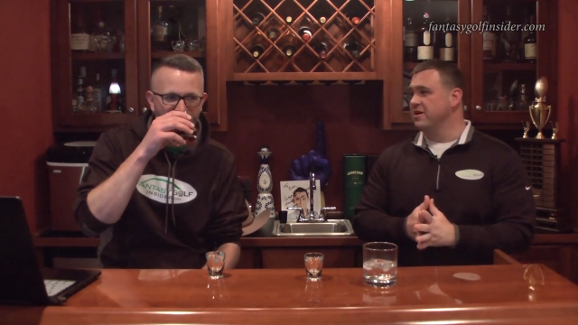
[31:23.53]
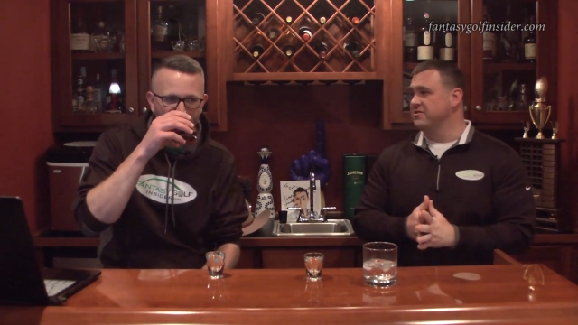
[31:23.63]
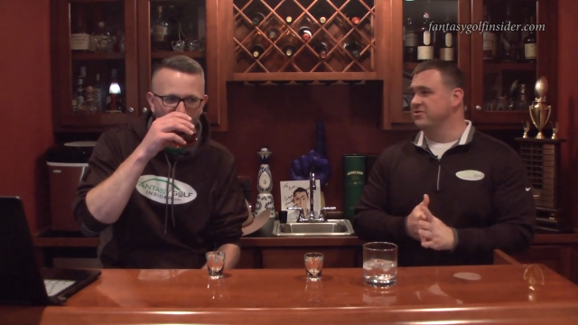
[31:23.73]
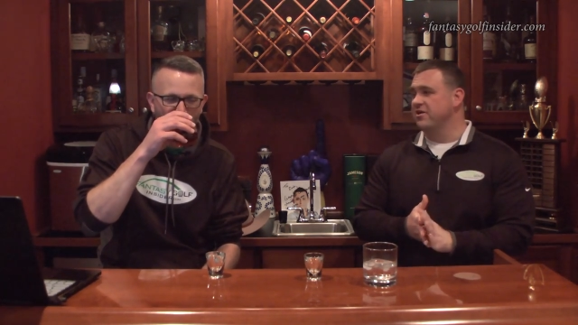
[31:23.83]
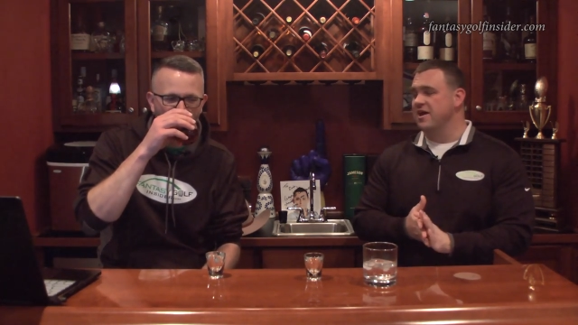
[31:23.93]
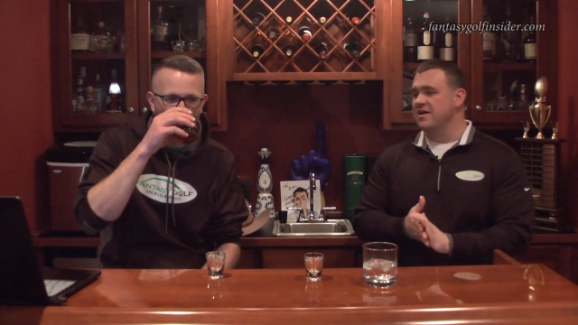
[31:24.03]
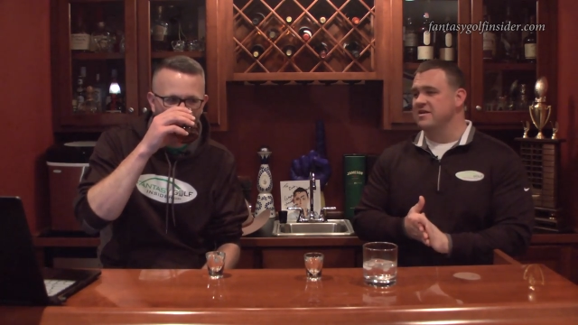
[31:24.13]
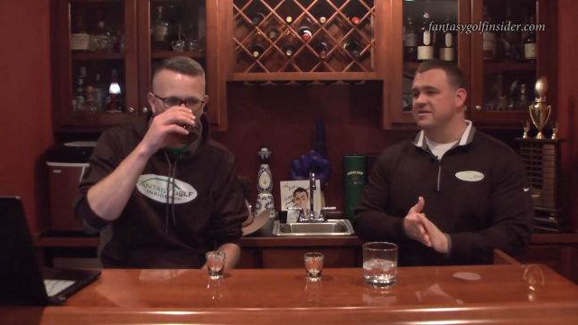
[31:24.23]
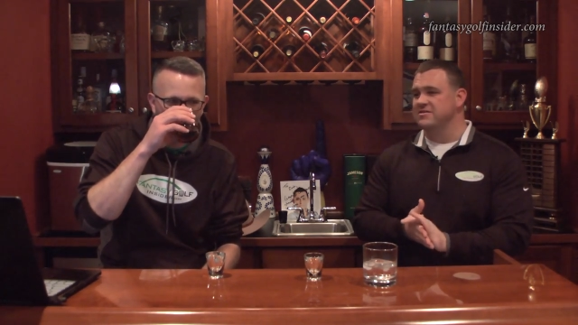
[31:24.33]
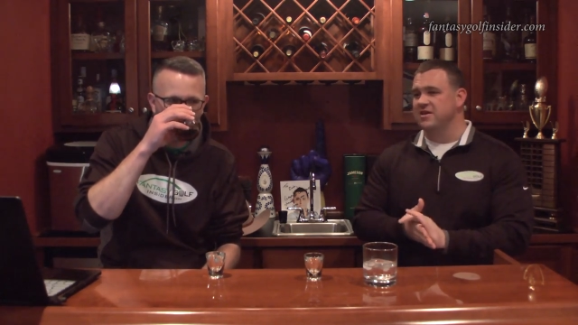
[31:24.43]
Speaker 1: yesterday,
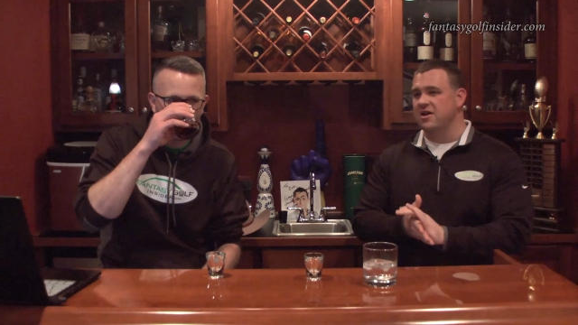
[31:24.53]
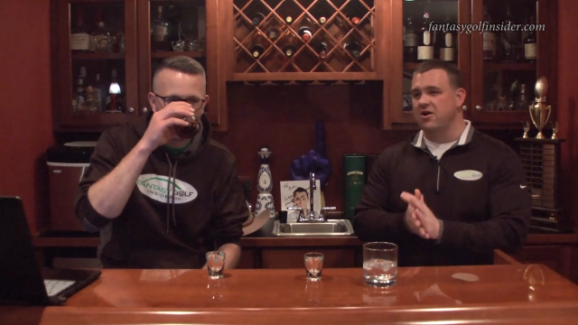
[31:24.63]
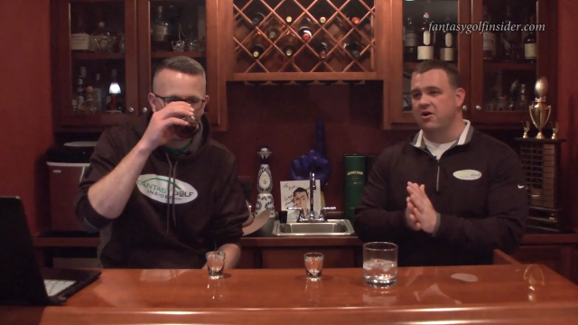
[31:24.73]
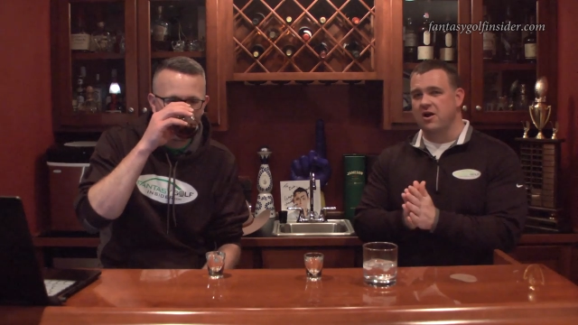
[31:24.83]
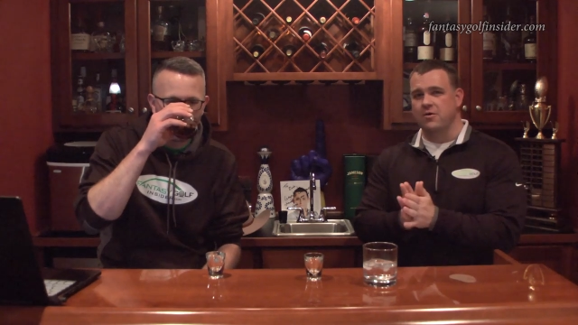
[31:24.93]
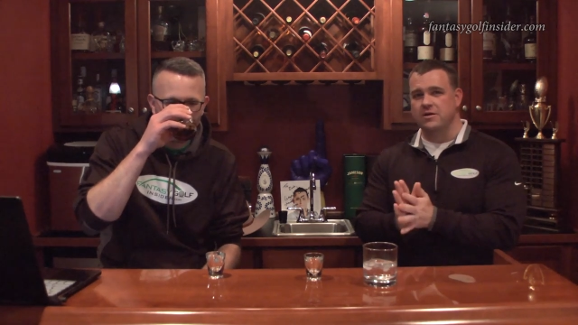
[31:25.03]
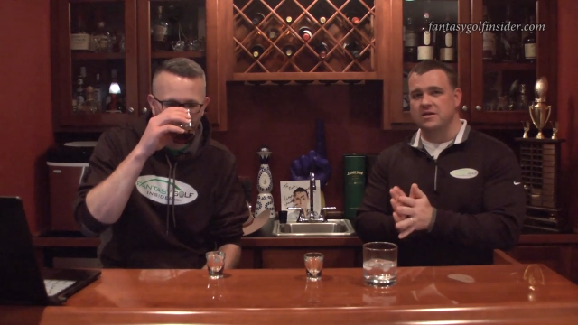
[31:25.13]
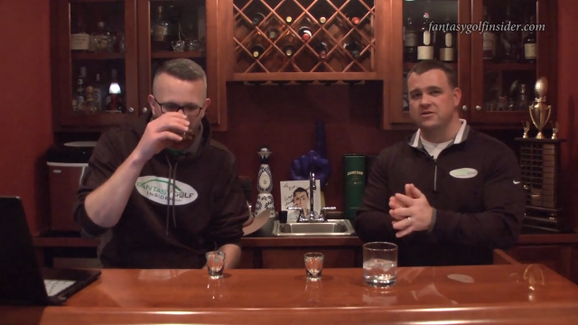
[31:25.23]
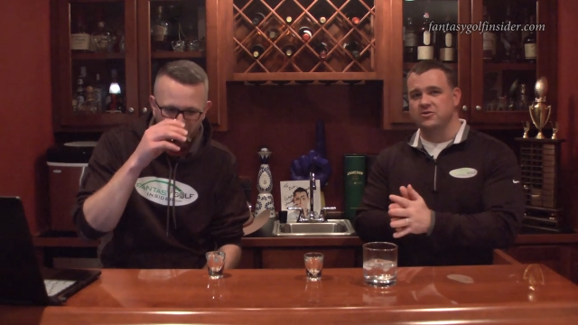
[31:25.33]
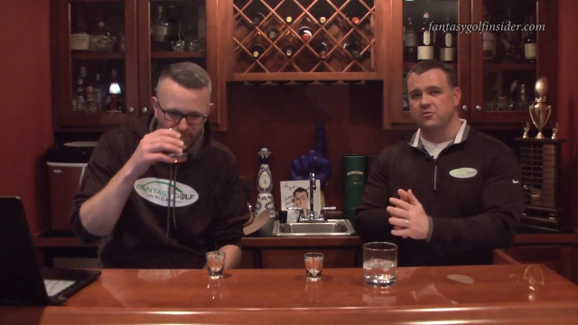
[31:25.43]
and he's saying, "All right, we
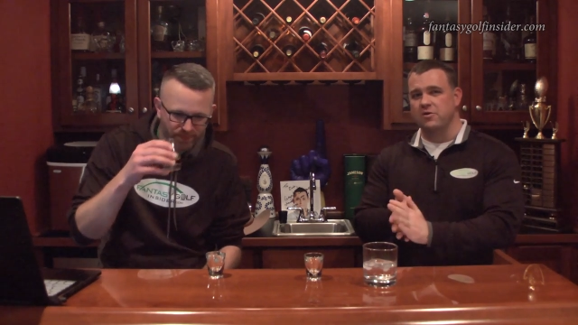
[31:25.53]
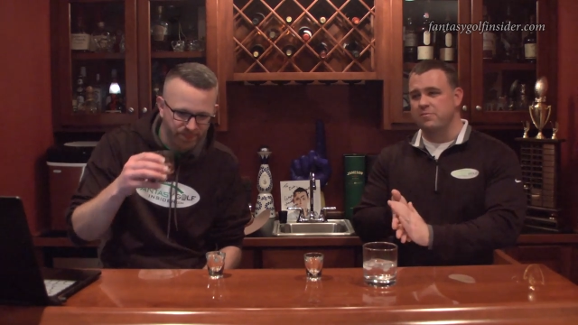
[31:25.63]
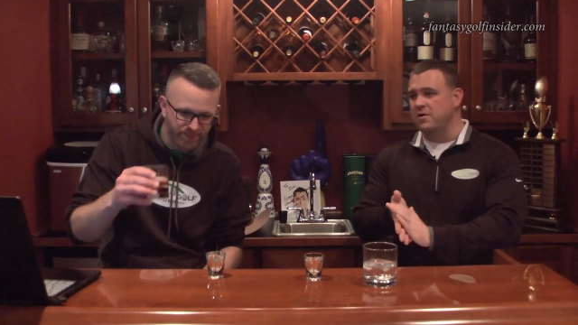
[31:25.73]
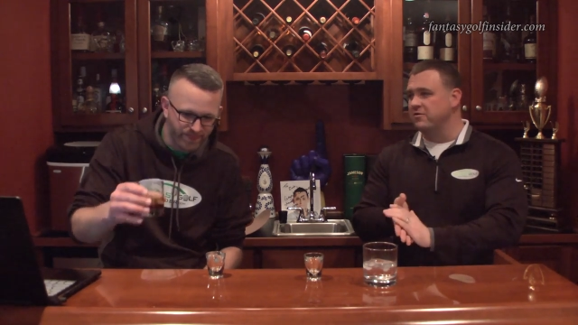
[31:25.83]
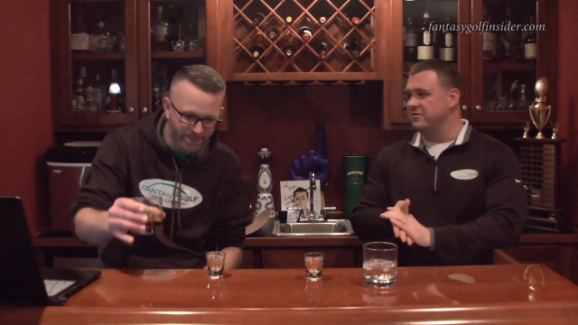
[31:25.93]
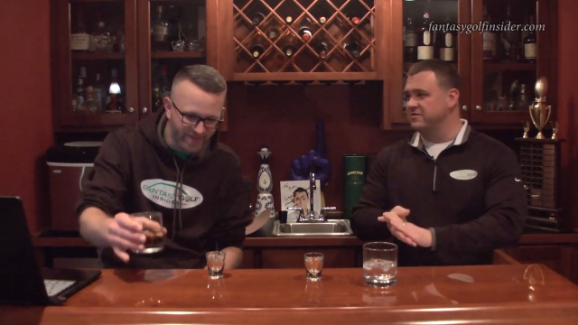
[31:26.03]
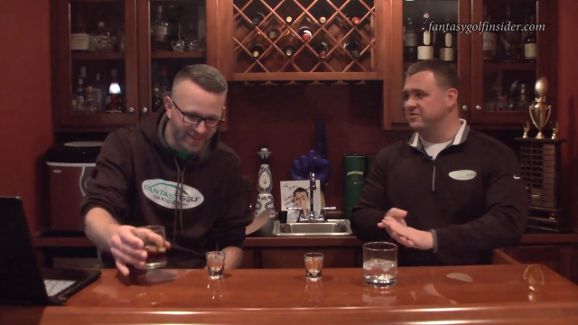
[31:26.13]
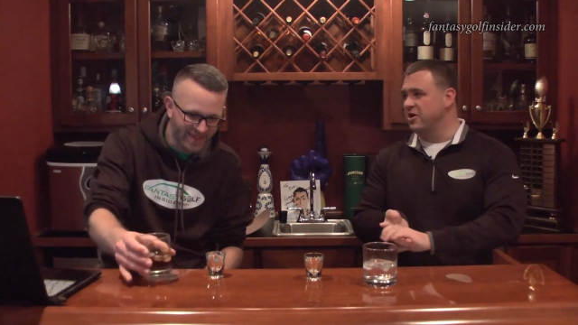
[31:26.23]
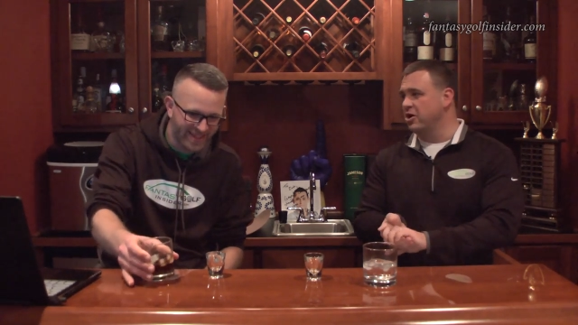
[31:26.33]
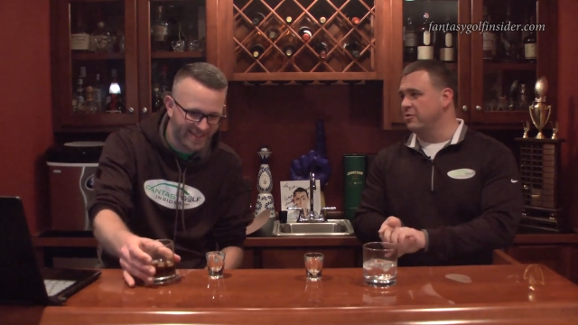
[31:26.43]
need you to whip out
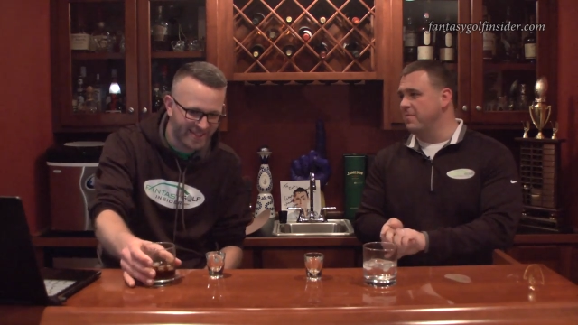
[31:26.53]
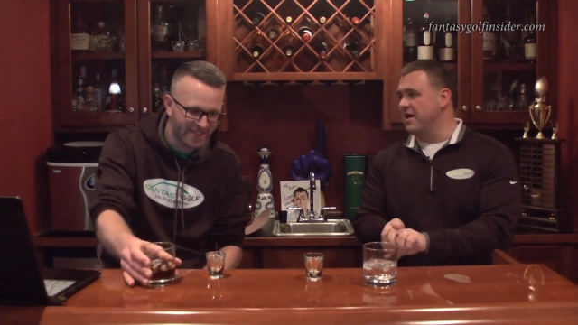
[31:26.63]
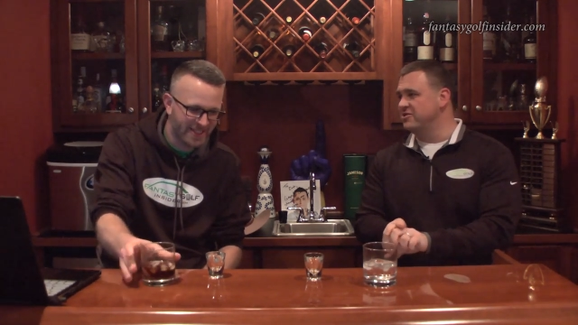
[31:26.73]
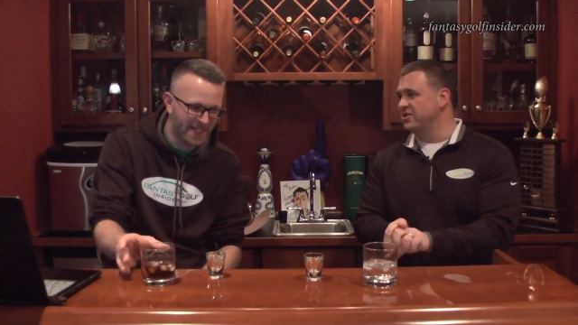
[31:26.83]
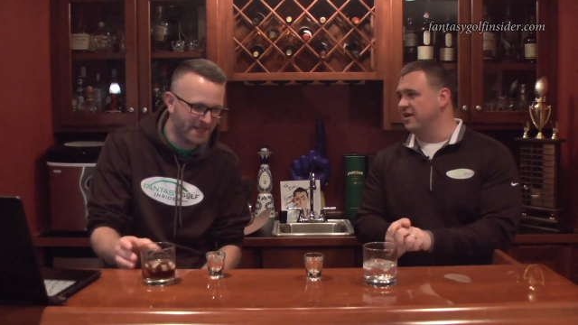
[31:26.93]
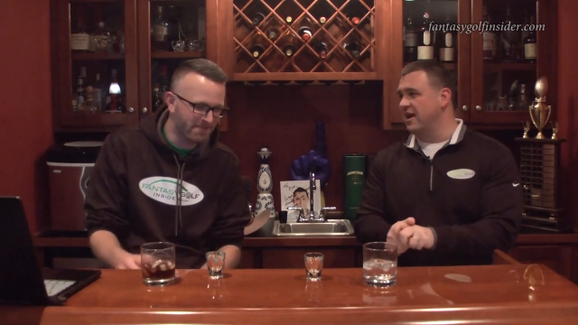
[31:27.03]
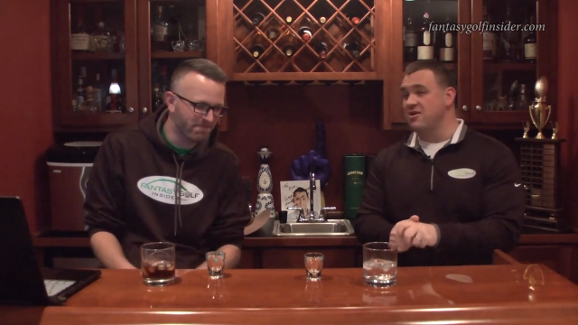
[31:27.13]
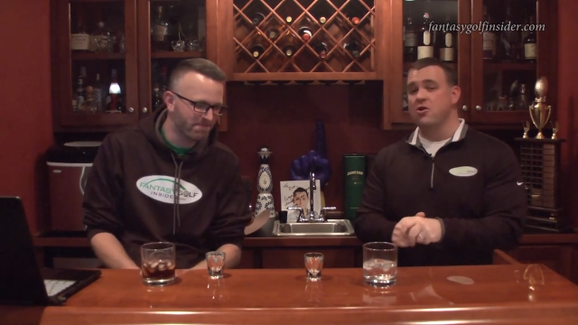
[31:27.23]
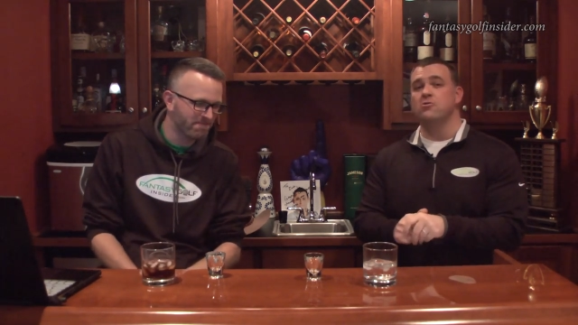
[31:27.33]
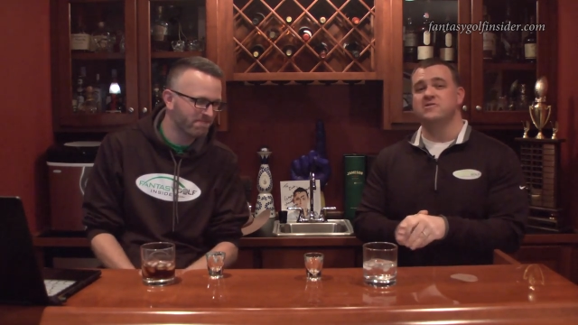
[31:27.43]
this dark magic." Yep. And
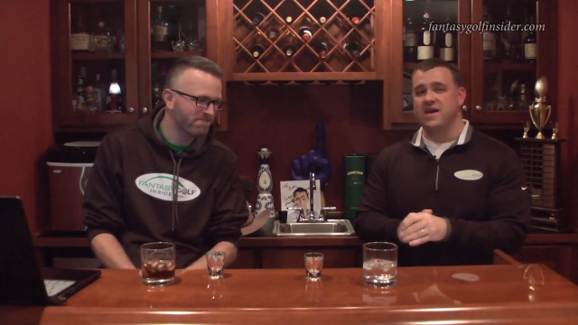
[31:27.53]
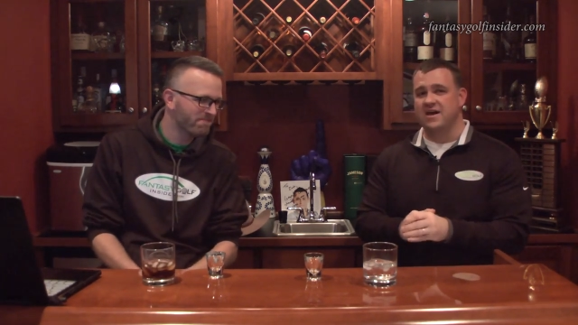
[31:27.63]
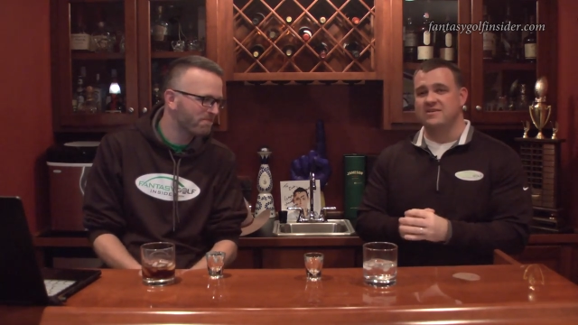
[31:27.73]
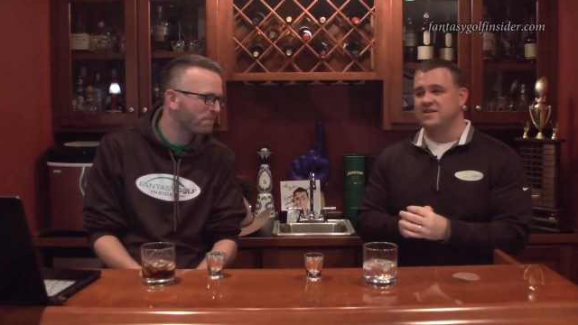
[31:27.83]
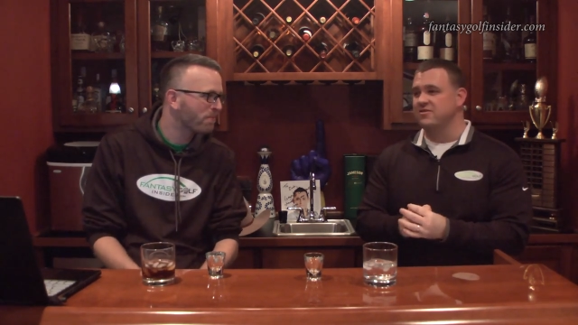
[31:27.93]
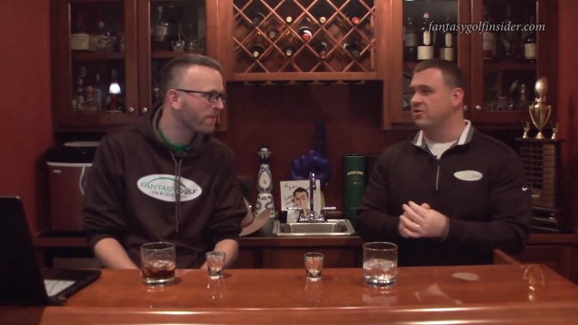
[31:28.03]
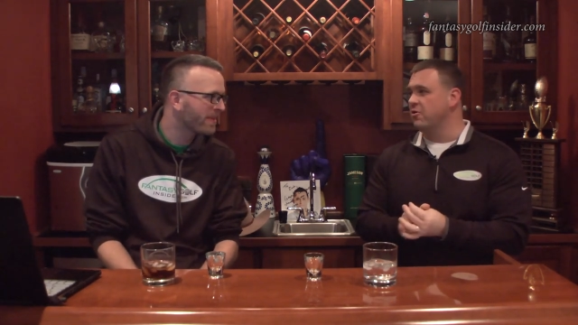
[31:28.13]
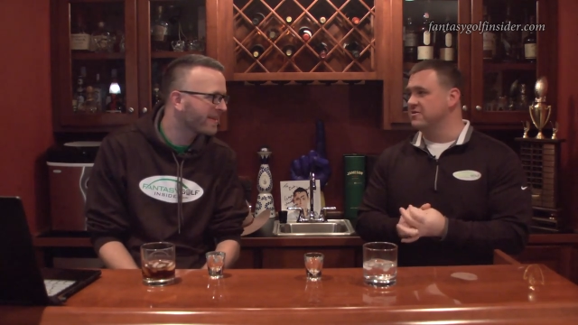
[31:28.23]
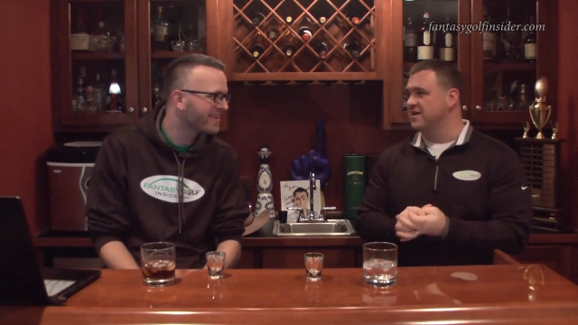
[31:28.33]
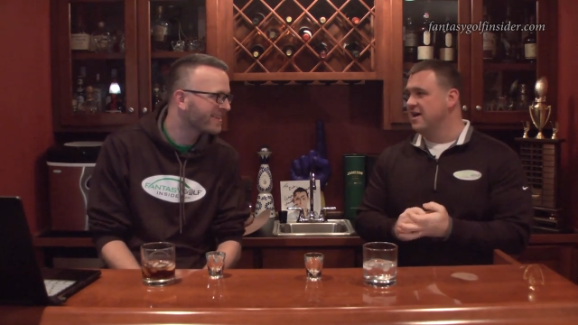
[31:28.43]
I know Zach is on the
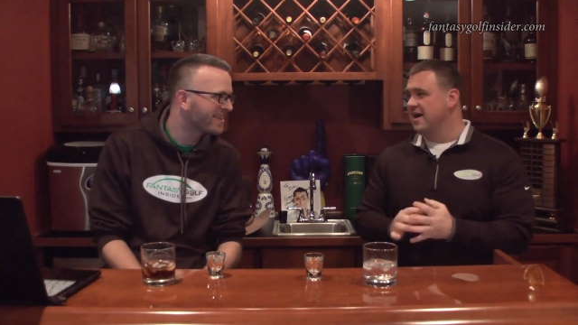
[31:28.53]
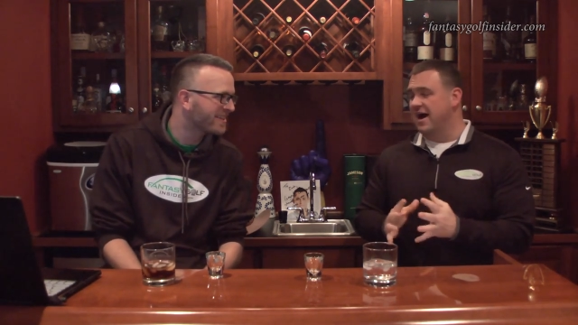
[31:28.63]
course.